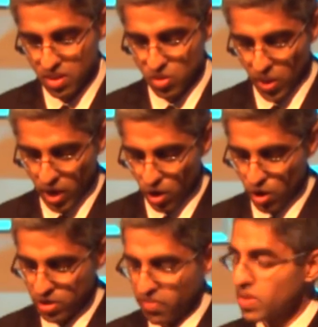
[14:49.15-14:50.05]
to
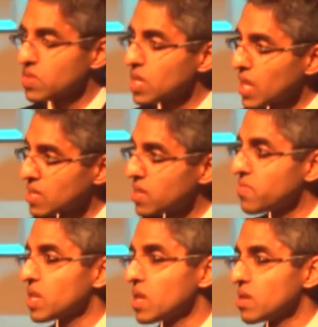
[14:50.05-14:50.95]
encourage physical
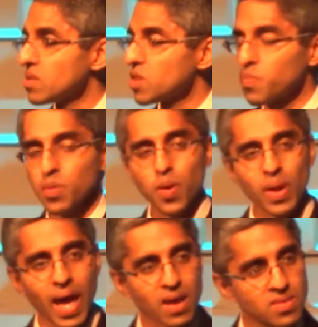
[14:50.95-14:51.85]
activity, to promote
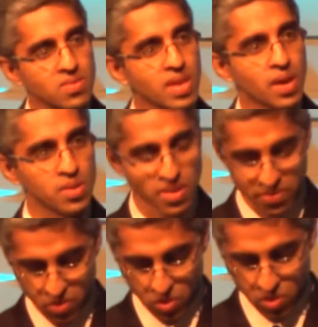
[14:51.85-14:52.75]
access to healthy
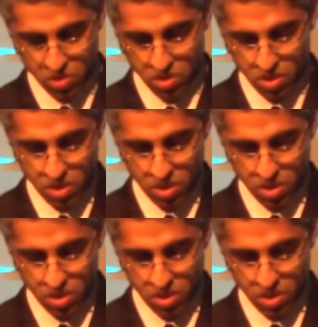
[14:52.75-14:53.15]
foods,